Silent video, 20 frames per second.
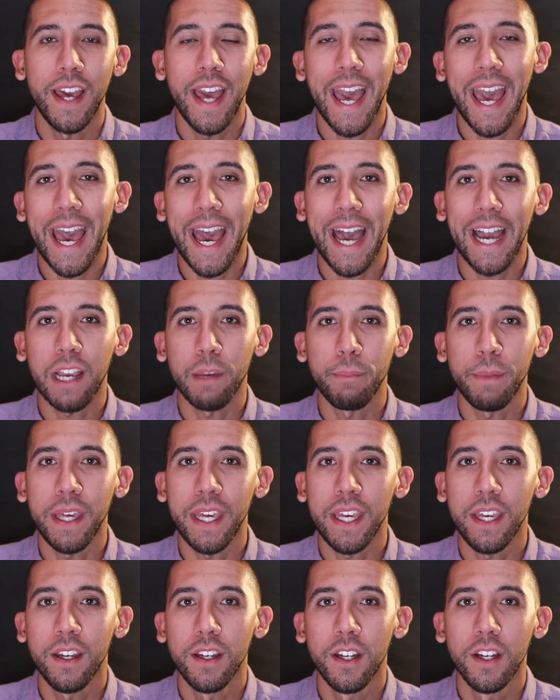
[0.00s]

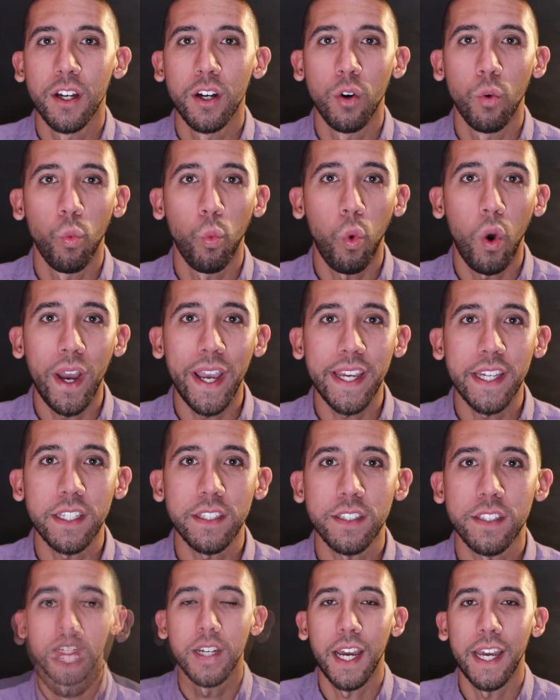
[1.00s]
Acme,
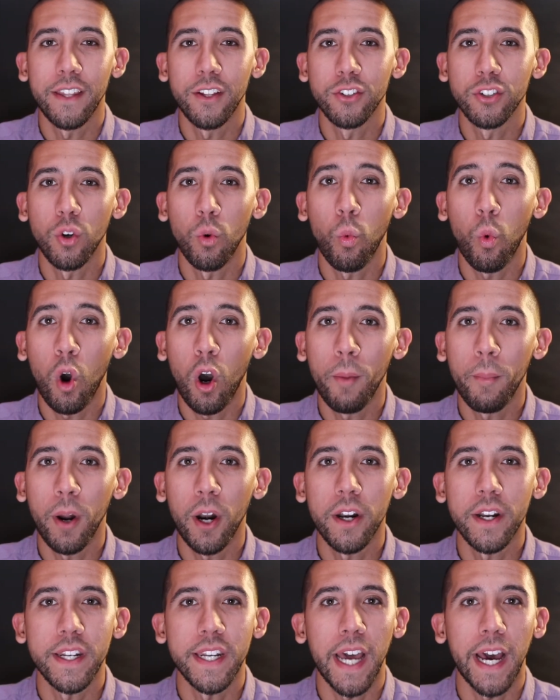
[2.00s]
Weiss, and there's a
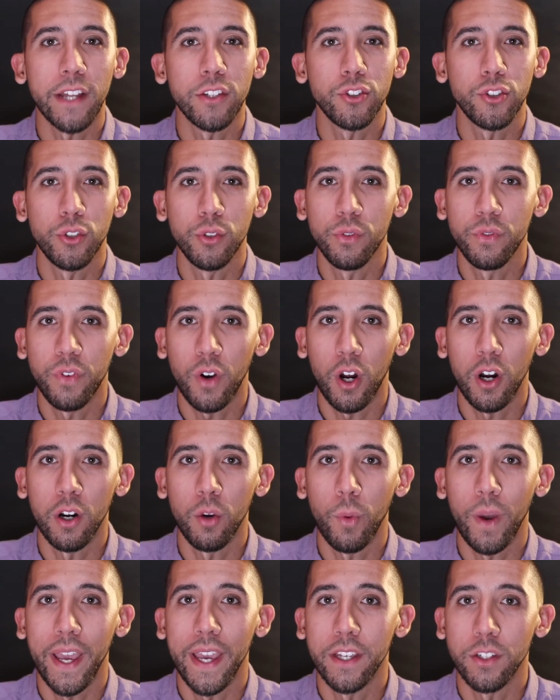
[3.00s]
Walmart not too far
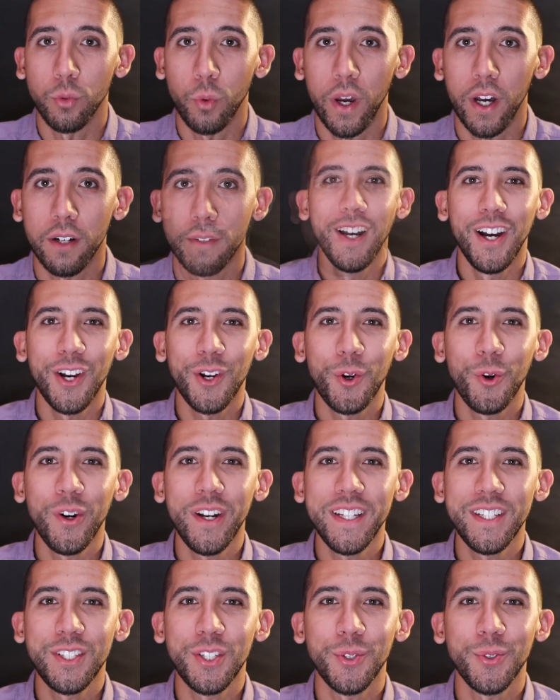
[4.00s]
away as well.
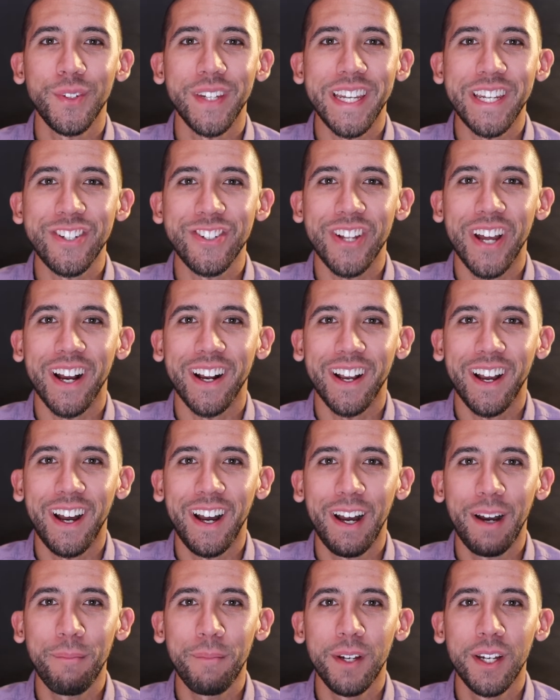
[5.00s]
According to
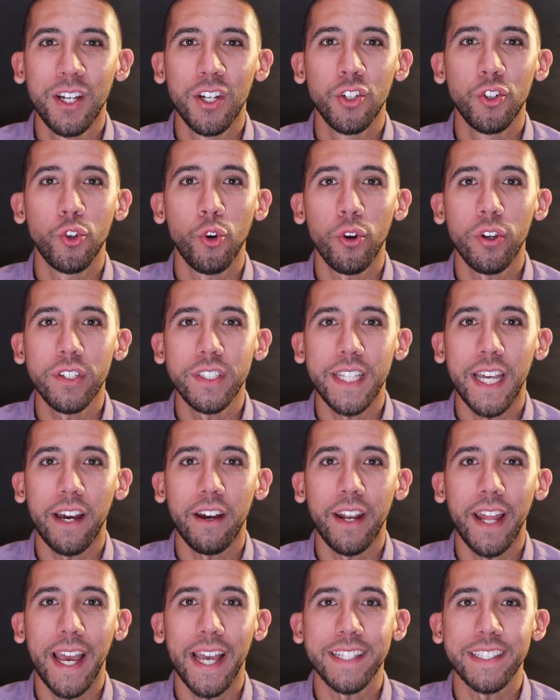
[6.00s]
niche.com,
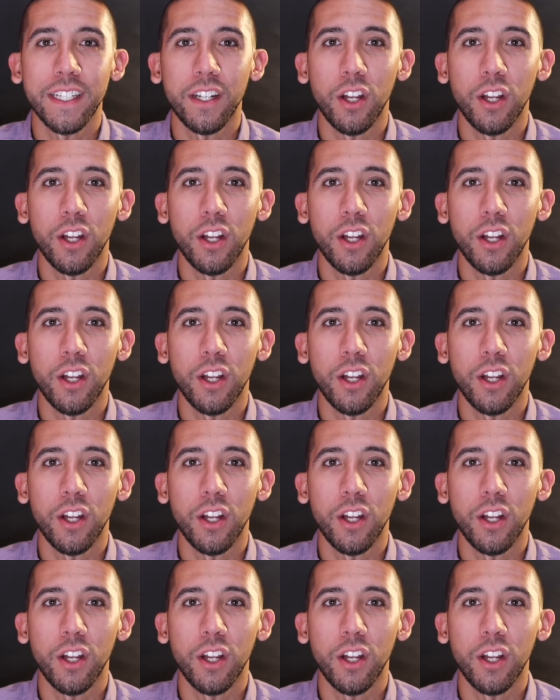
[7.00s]
Doylestown has an